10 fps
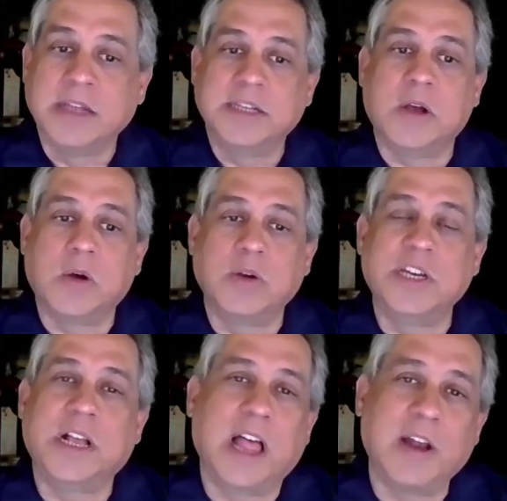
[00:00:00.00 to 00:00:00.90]
So
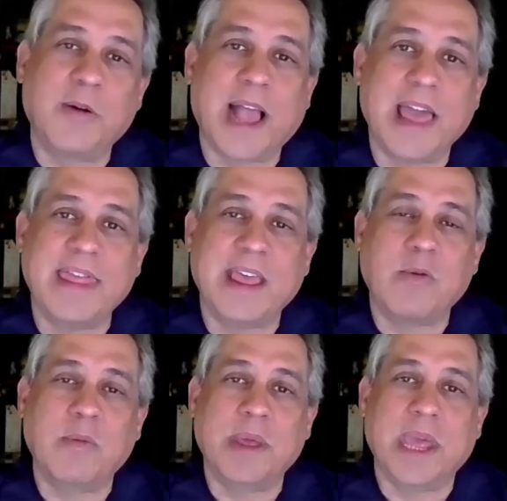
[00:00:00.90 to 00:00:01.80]
decluttering, I think,
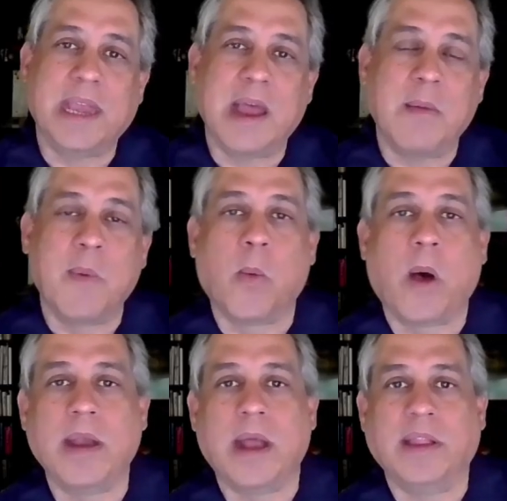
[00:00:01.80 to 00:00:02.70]
would be number
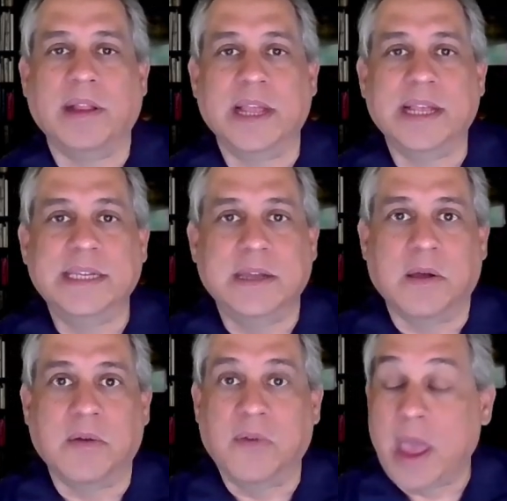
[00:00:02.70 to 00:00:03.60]
one on the list
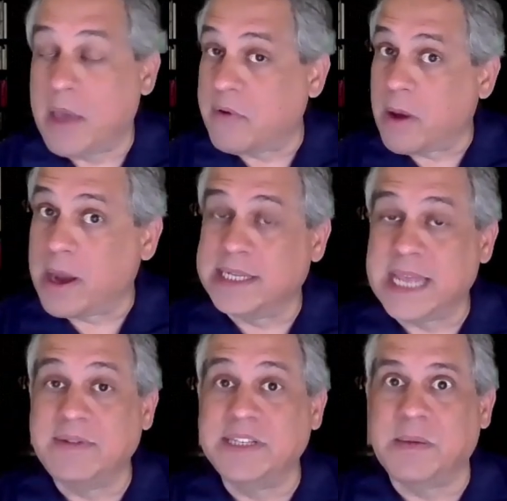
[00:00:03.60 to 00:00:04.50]
of, if I to
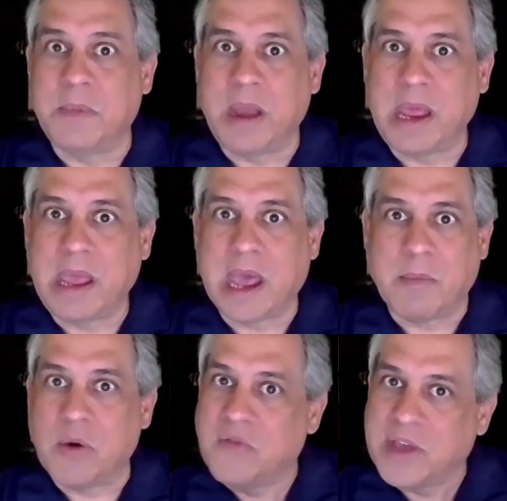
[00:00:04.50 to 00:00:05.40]
save some money and I'm
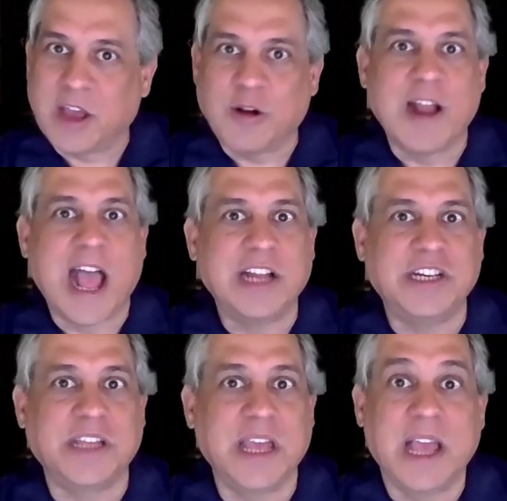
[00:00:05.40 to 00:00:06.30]
moving
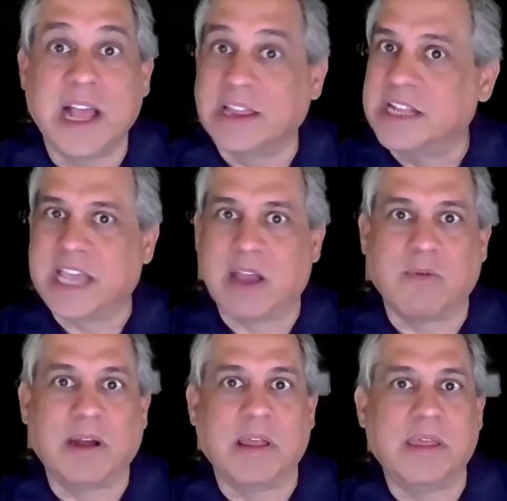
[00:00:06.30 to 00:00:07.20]
internationally, let's get
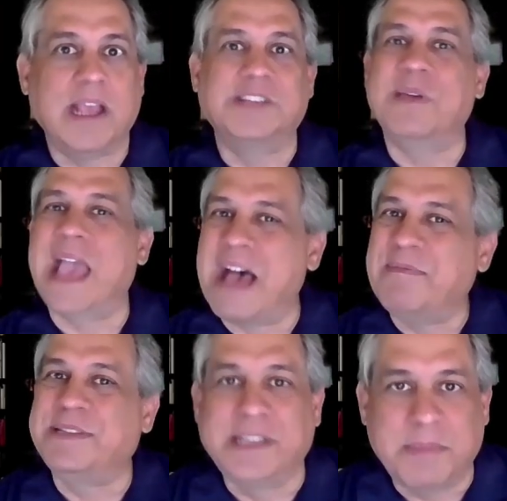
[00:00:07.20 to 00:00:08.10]
rid of the things we
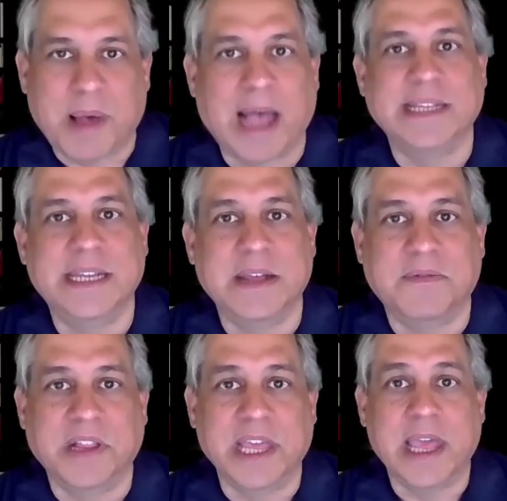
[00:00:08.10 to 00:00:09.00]
absolutely
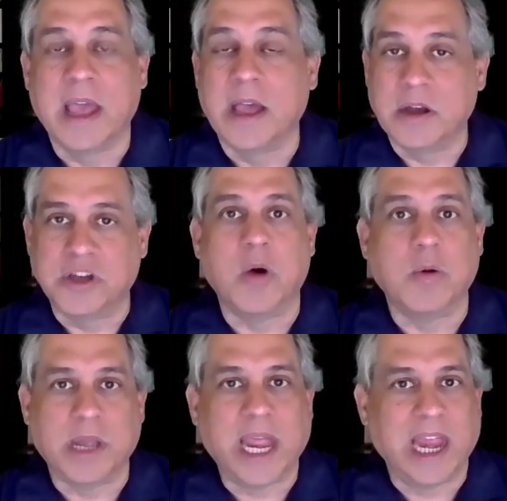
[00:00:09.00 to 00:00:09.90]
positively
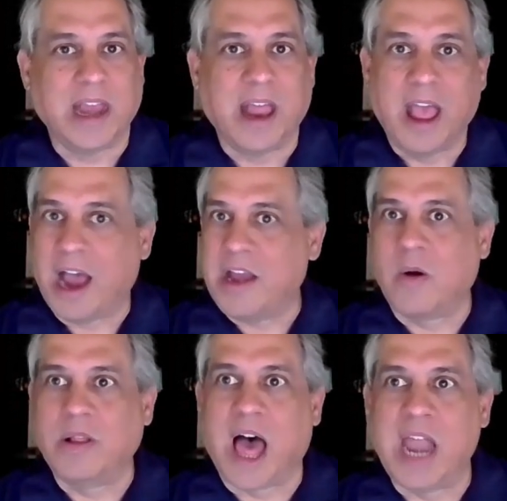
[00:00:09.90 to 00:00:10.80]
don't need. I know a
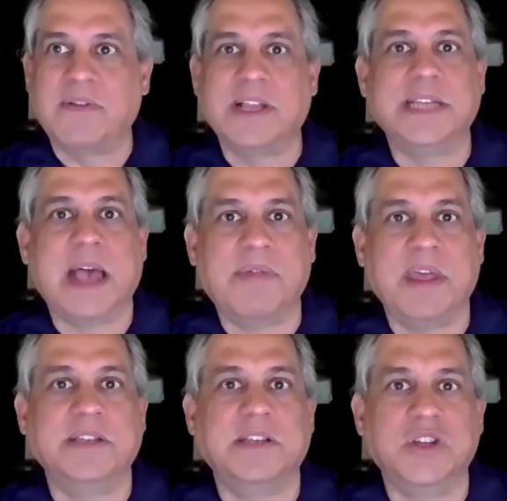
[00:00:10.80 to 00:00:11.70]
lot of us have
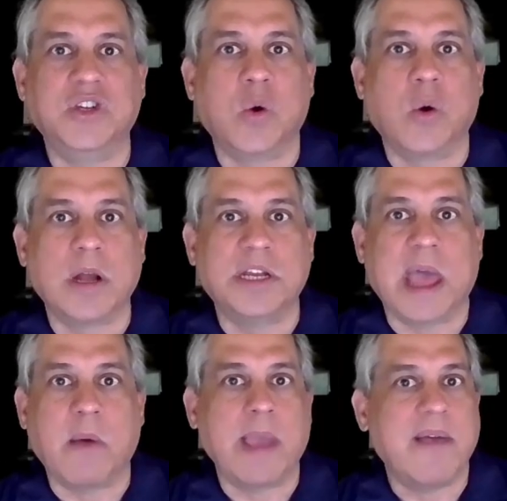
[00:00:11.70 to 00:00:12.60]
things in storage
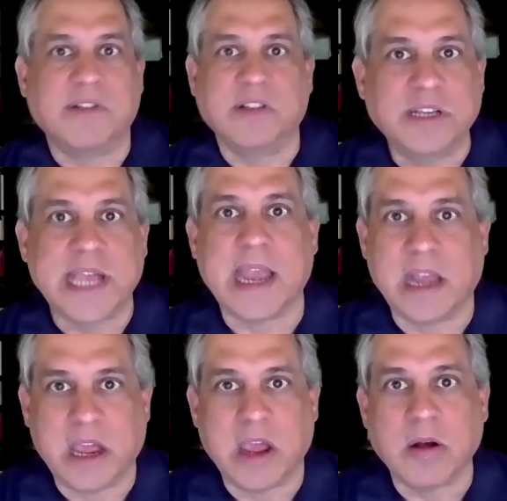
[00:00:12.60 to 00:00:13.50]
that we haven't looked at in
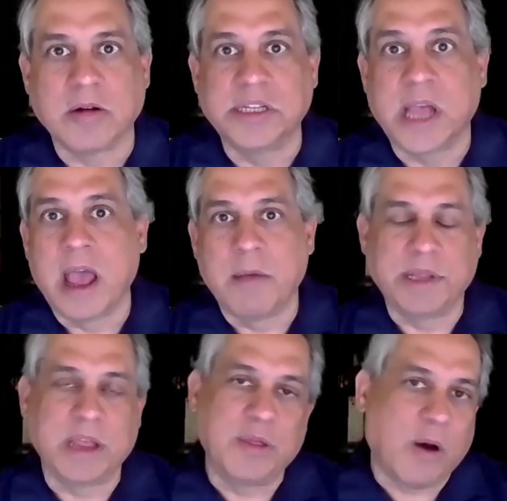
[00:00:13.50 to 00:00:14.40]
years,
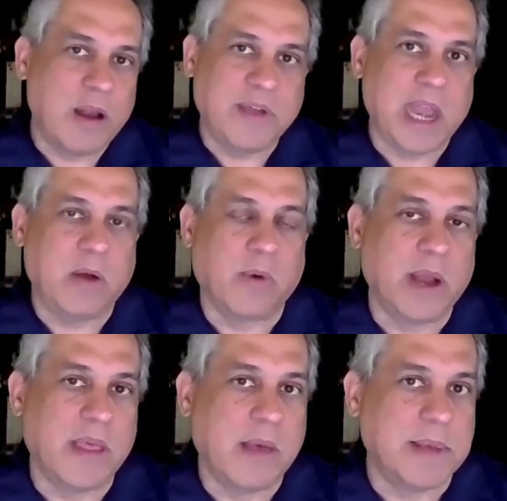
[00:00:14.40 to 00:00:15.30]
but the thought of getting rid
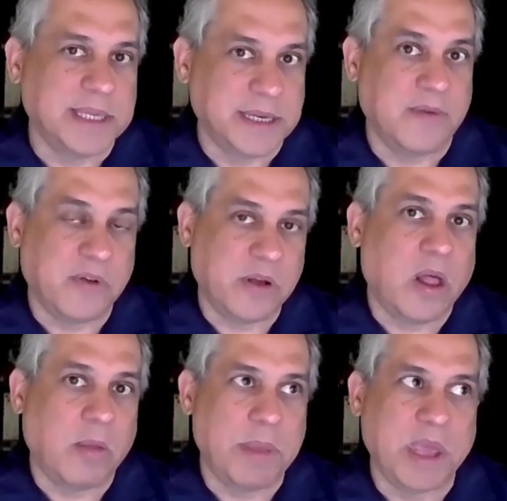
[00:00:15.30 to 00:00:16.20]
of them is
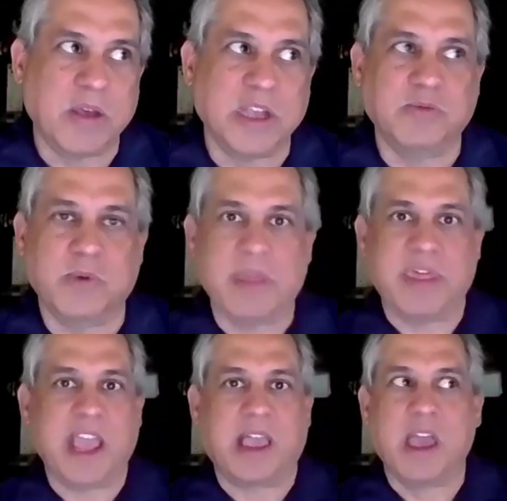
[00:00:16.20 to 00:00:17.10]
difficult because we
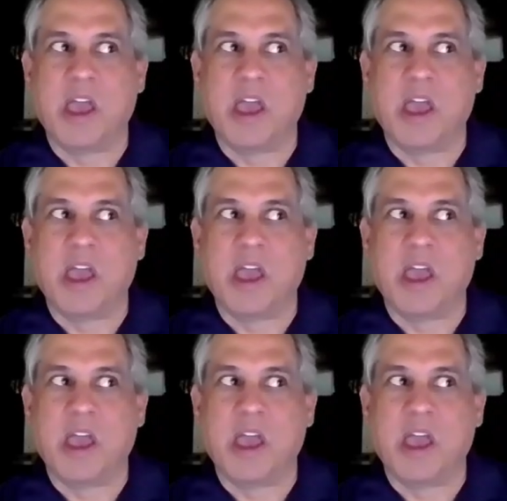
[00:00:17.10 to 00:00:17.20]
think,